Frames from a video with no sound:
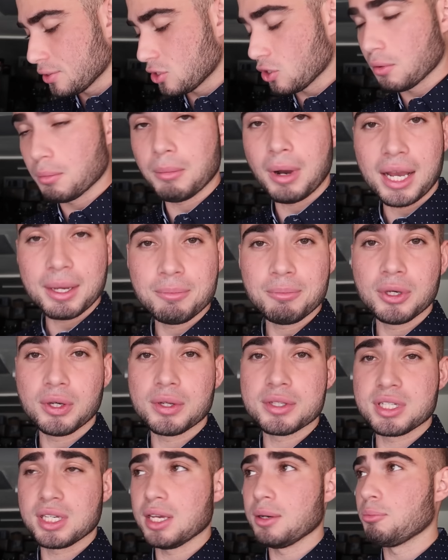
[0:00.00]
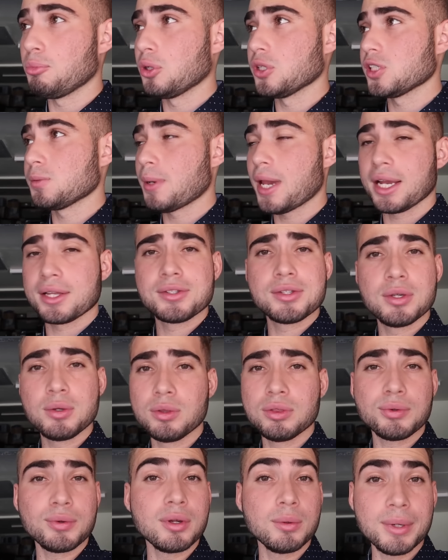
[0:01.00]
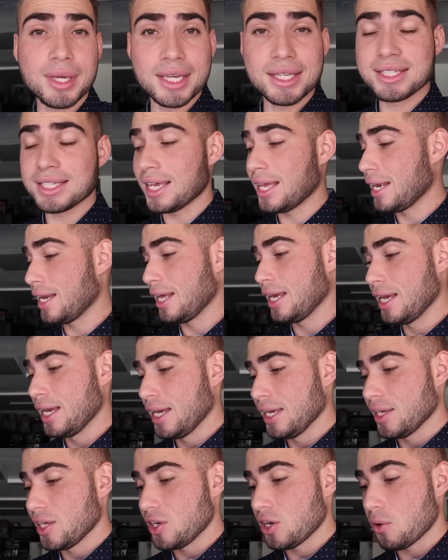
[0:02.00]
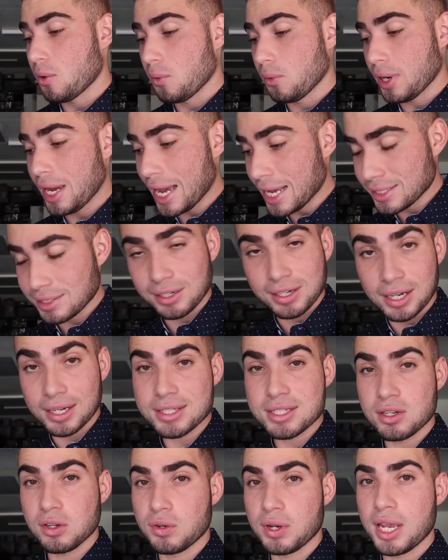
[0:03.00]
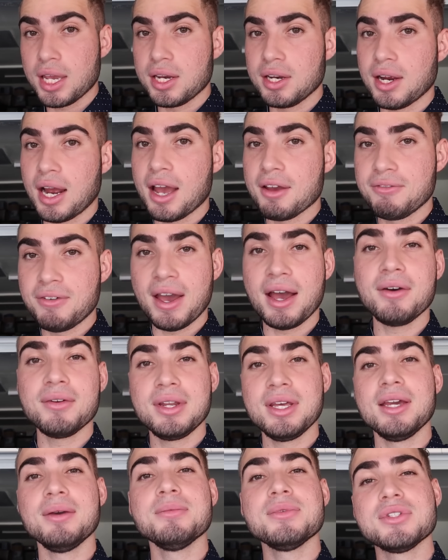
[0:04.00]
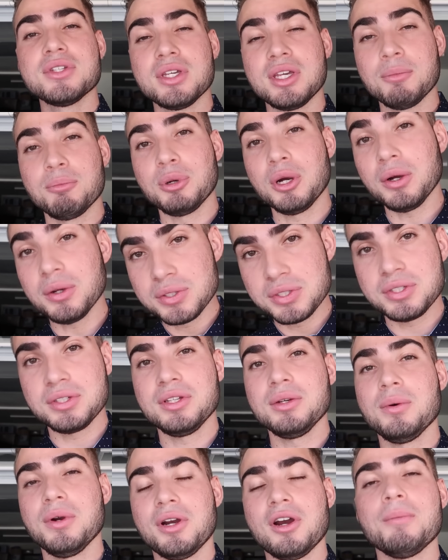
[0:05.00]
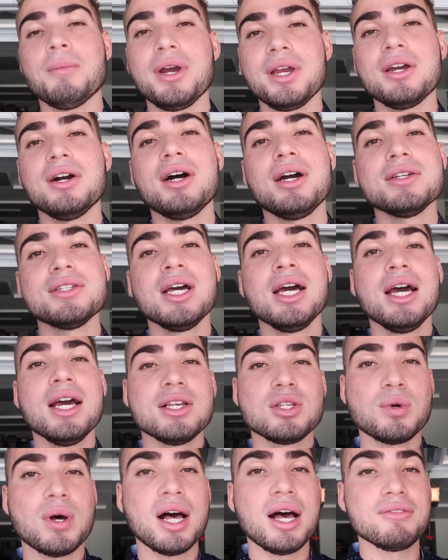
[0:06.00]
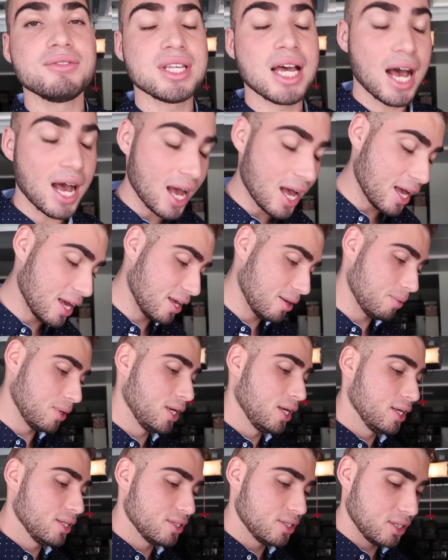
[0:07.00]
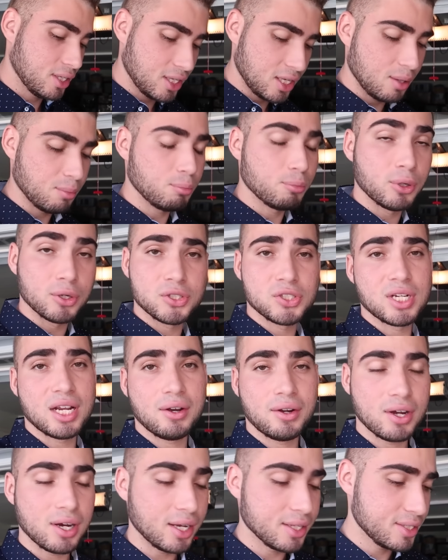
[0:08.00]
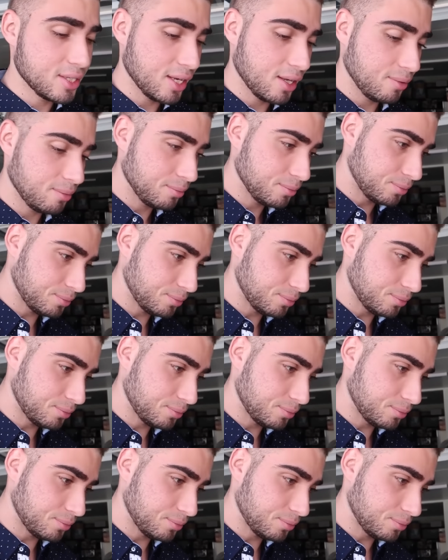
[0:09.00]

So my builds are getting pushed back 2-3 weeks, and you know, as a content creator, I found him so you can personally work on my cars, so I'll have time to keep pushing out content.